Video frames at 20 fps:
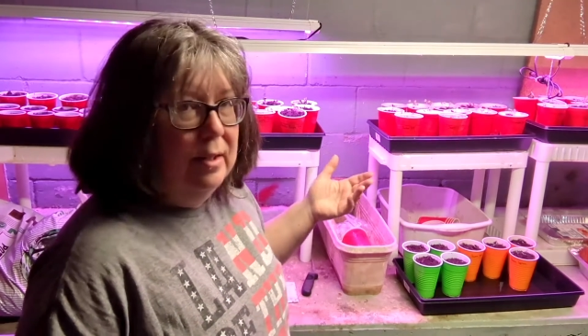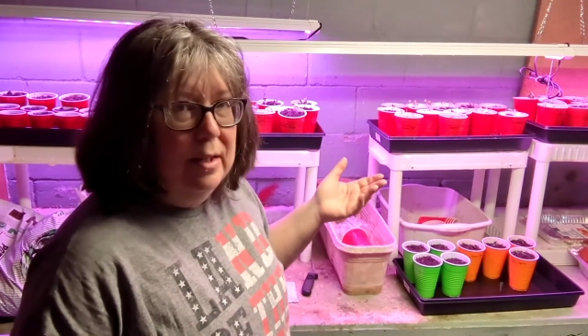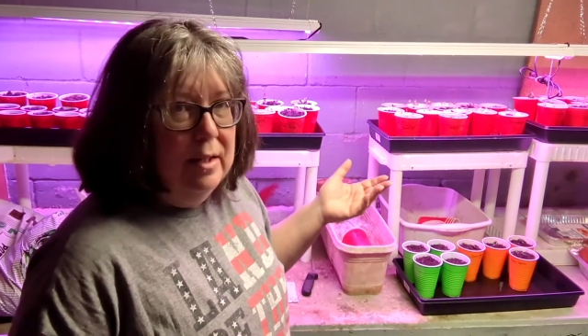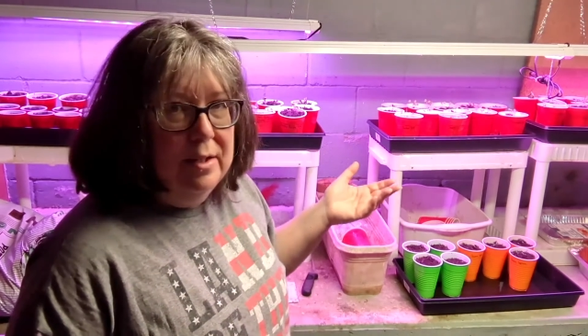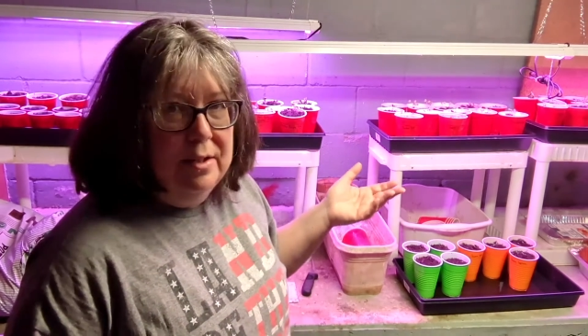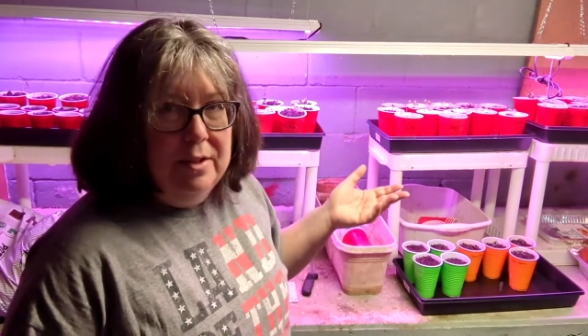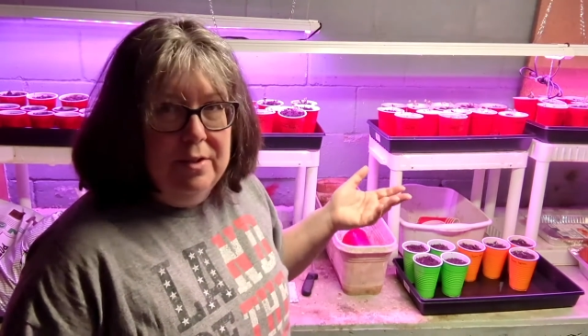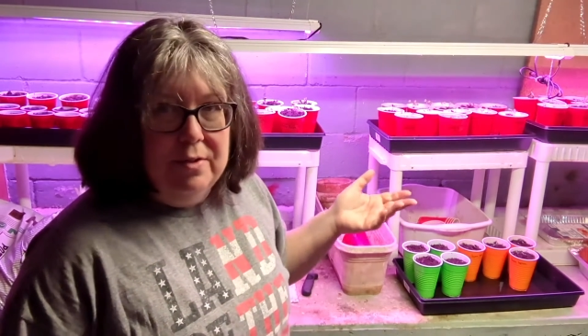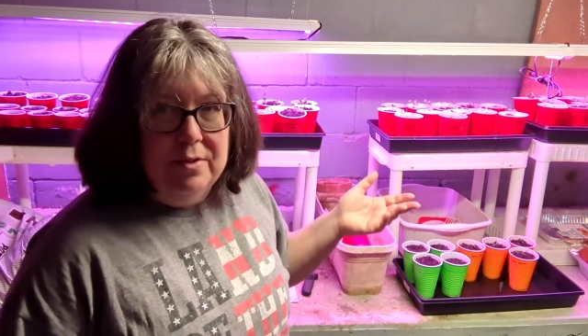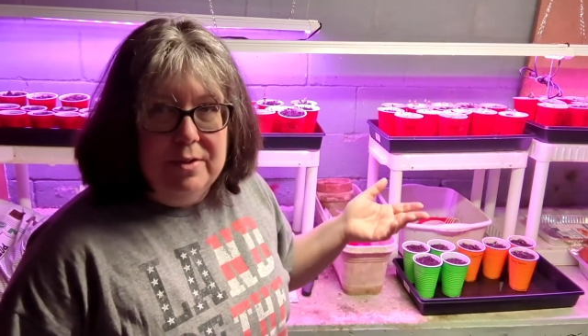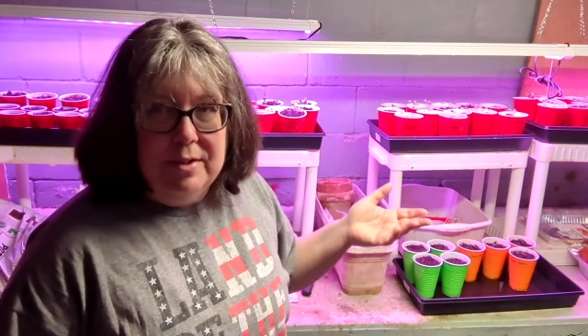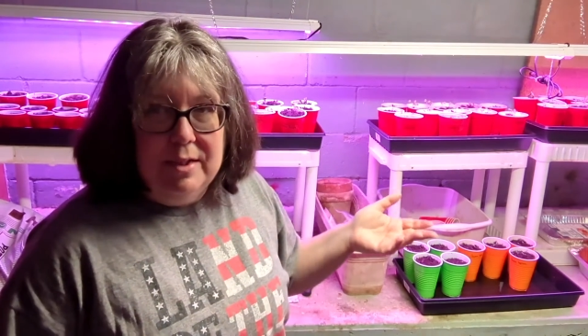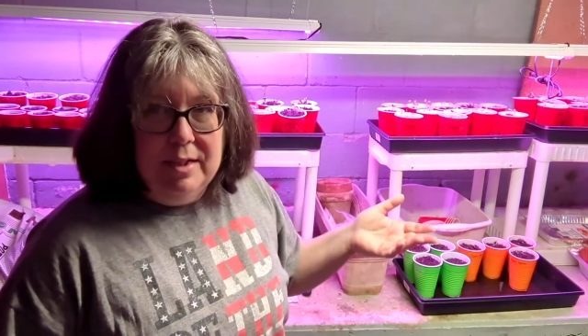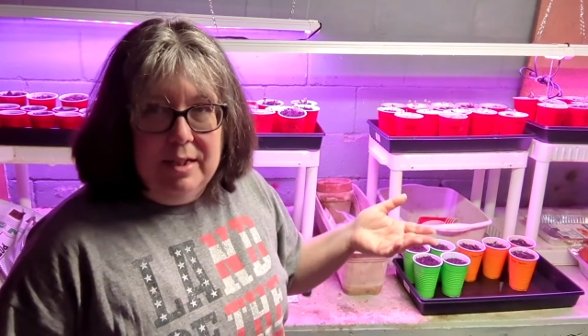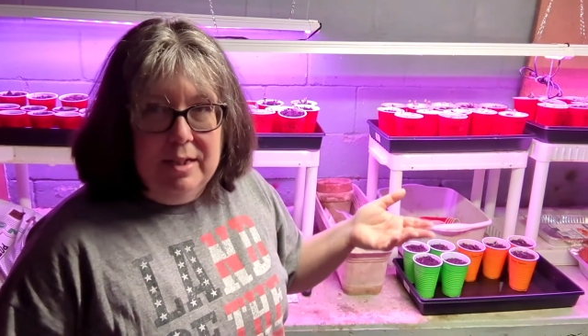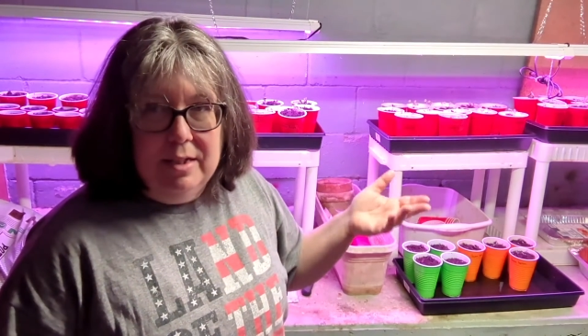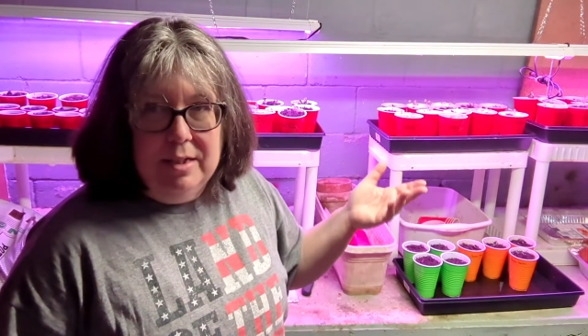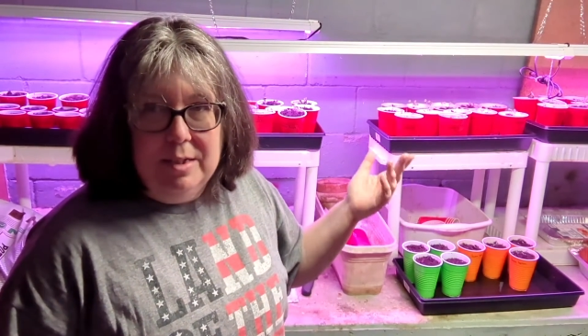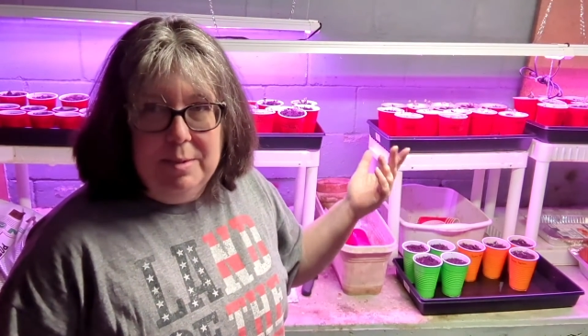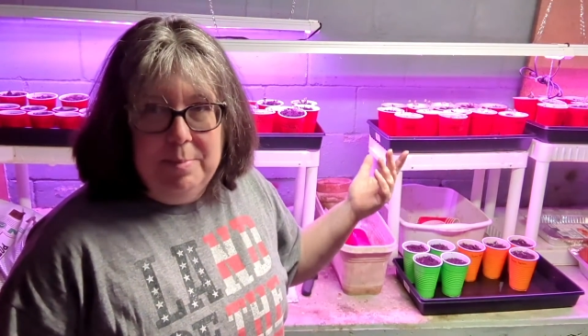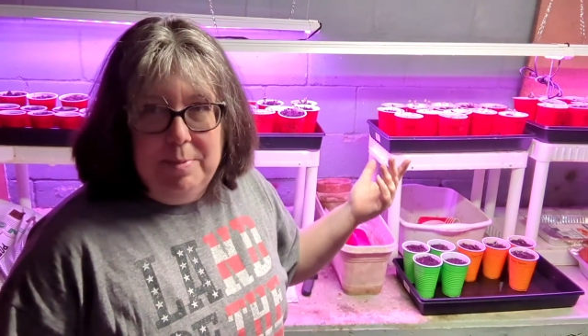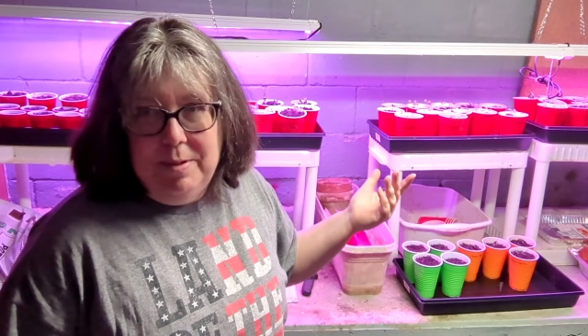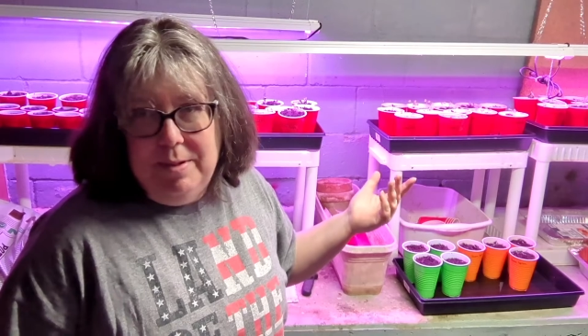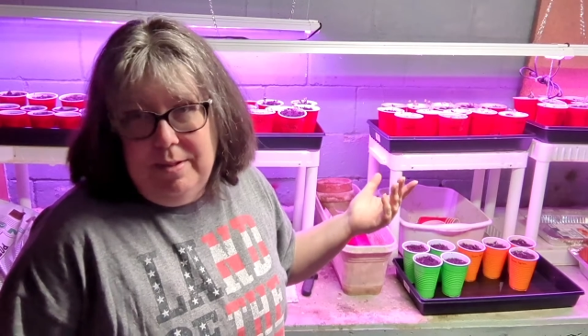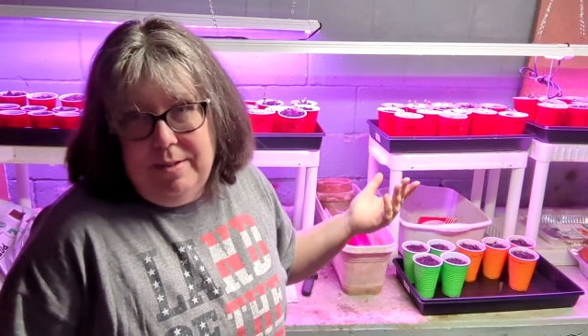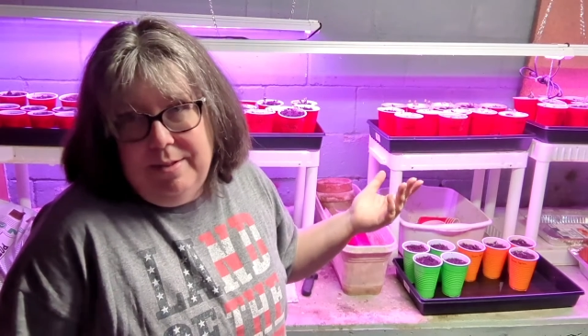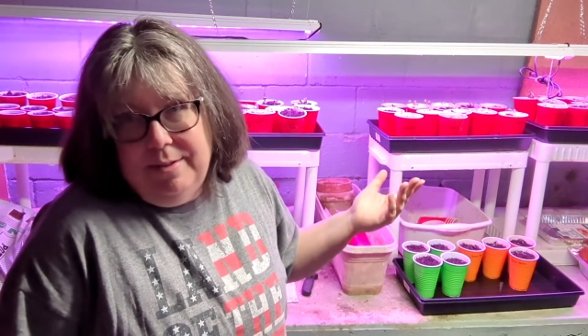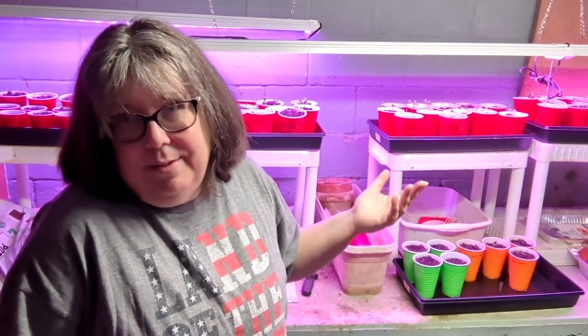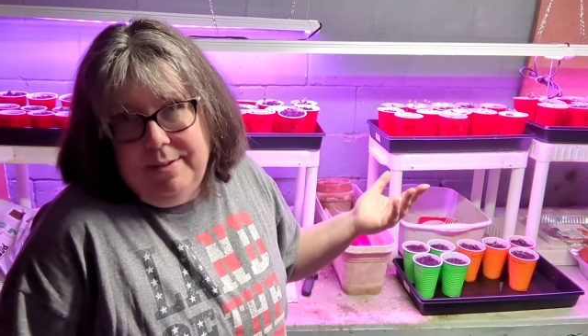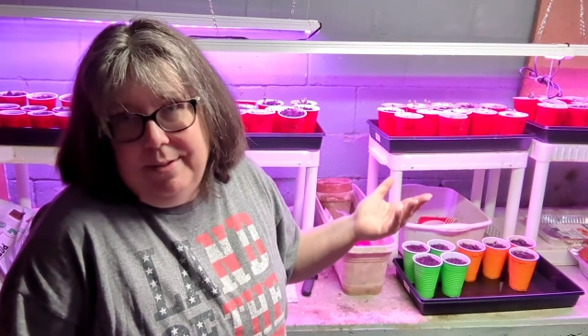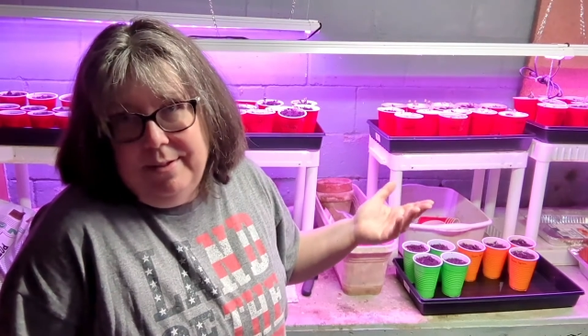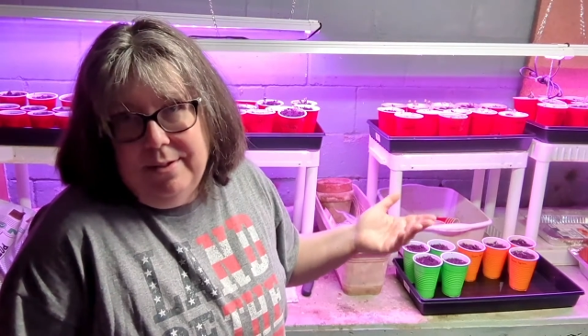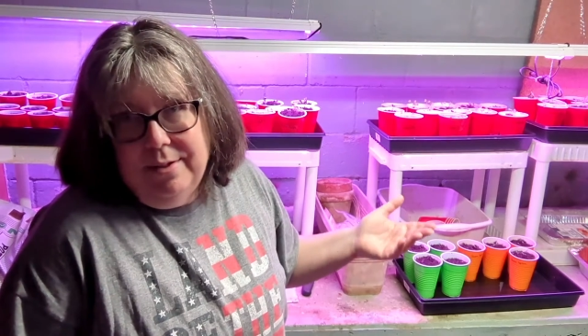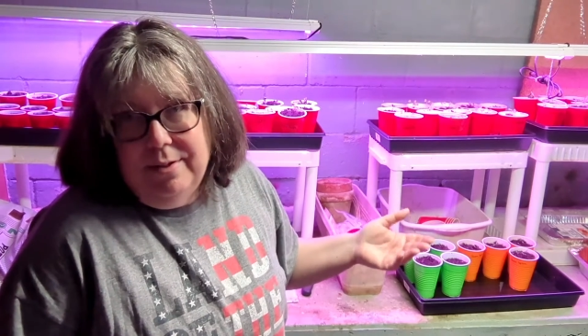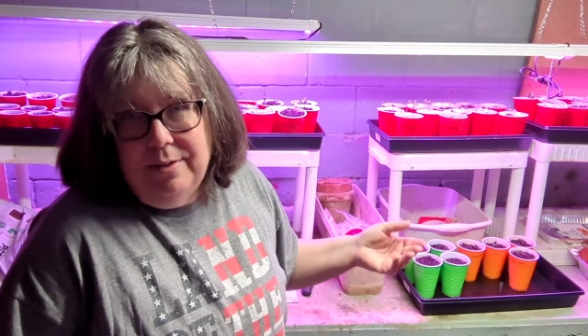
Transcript: another seed, I'll just put it in there.